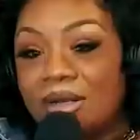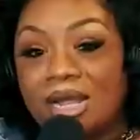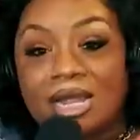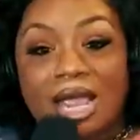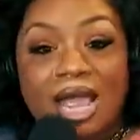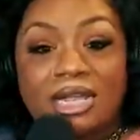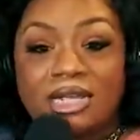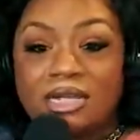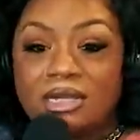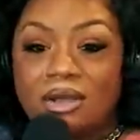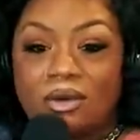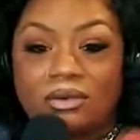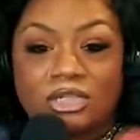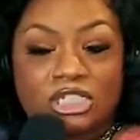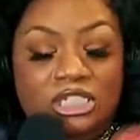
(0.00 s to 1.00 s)
Like I can
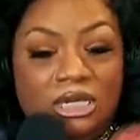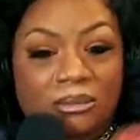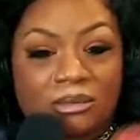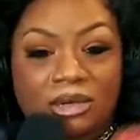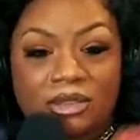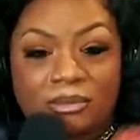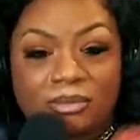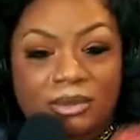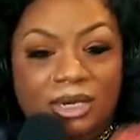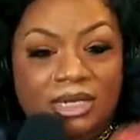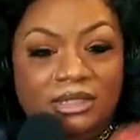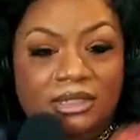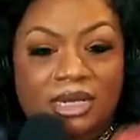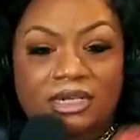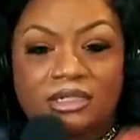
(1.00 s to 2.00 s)
go to some other
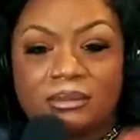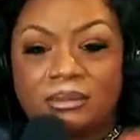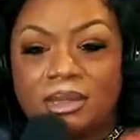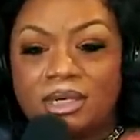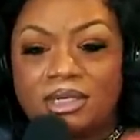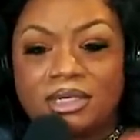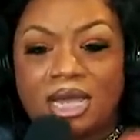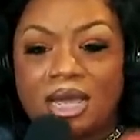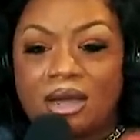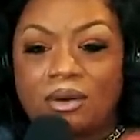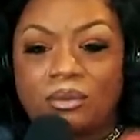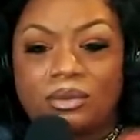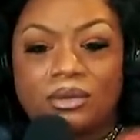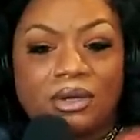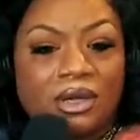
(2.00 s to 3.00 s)
place like Mon
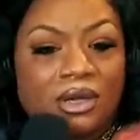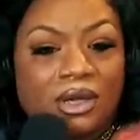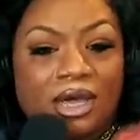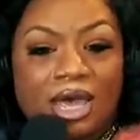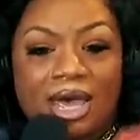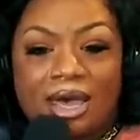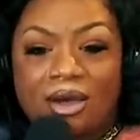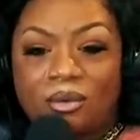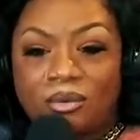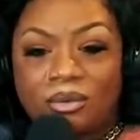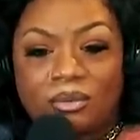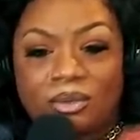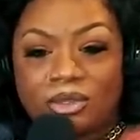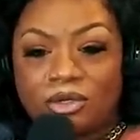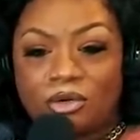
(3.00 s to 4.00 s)
Hour hour
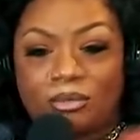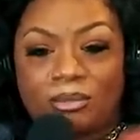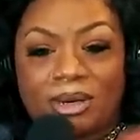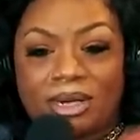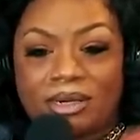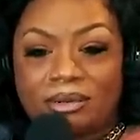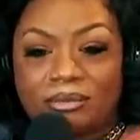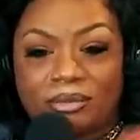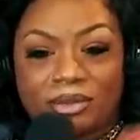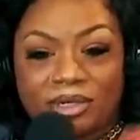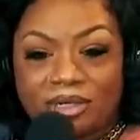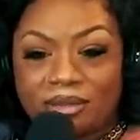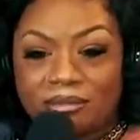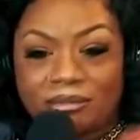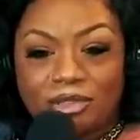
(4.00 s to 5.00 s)
when nobody
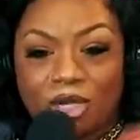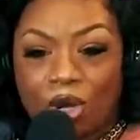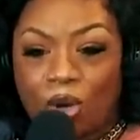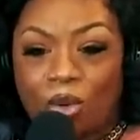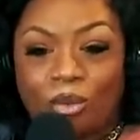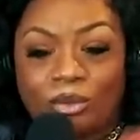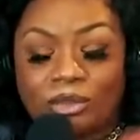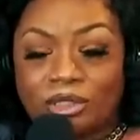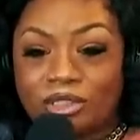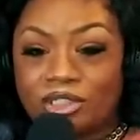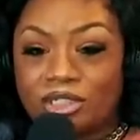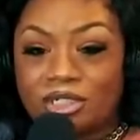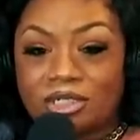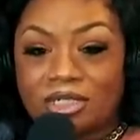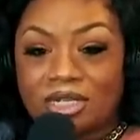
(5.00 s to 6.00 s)
really goes and
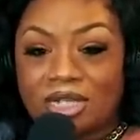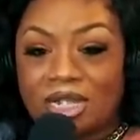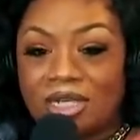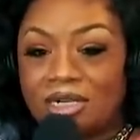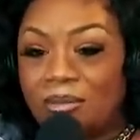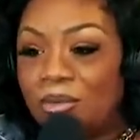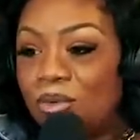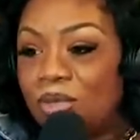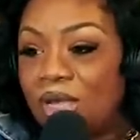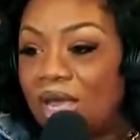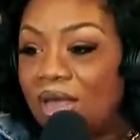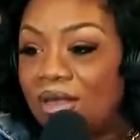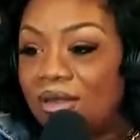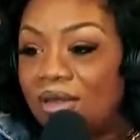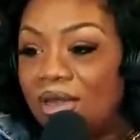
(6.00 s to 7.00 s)
just and I'm
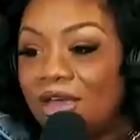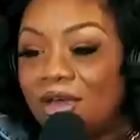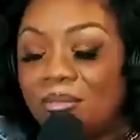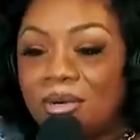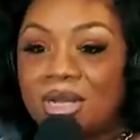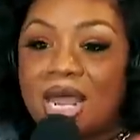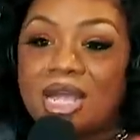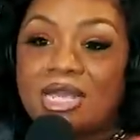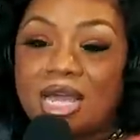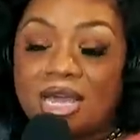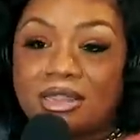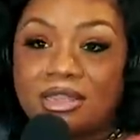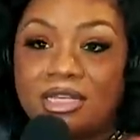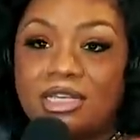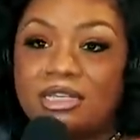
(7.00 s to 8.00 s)
okay. Yeah. But I, I,
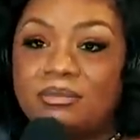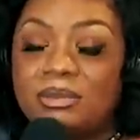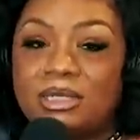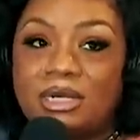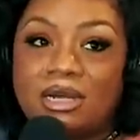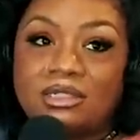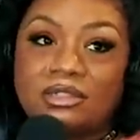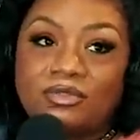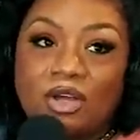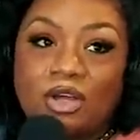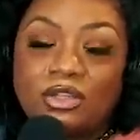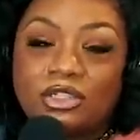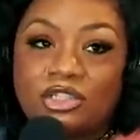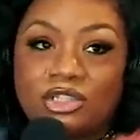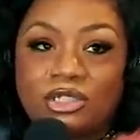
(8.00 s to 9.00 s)
think it's because of
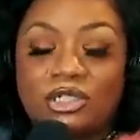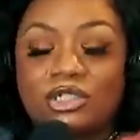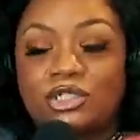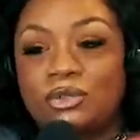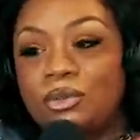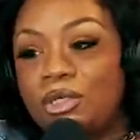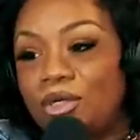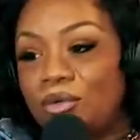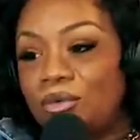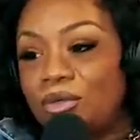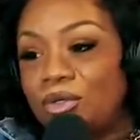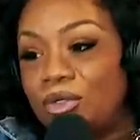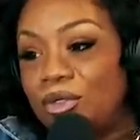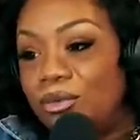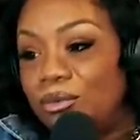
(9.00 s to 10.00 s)
all the shit that you hear on the
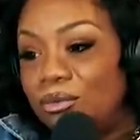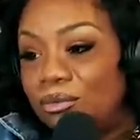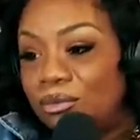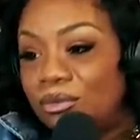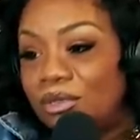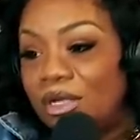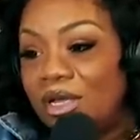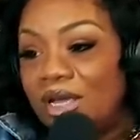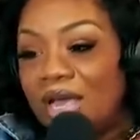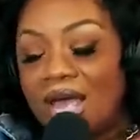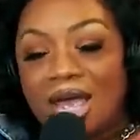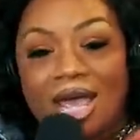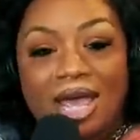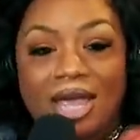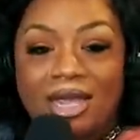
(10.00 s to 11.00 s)
news. Yes.
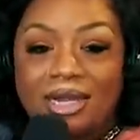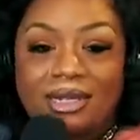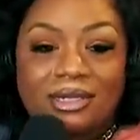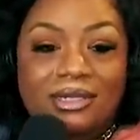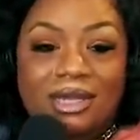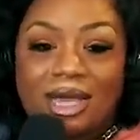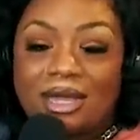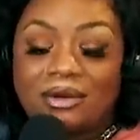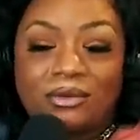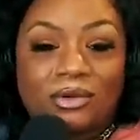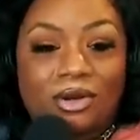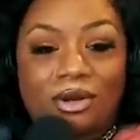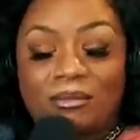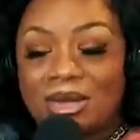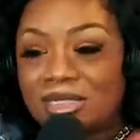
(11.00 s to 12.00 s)
I I don't
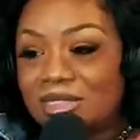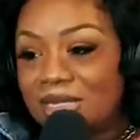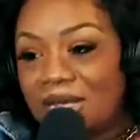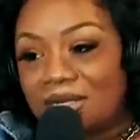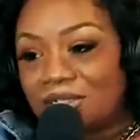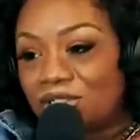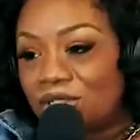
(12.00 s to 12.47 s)
come outside down. in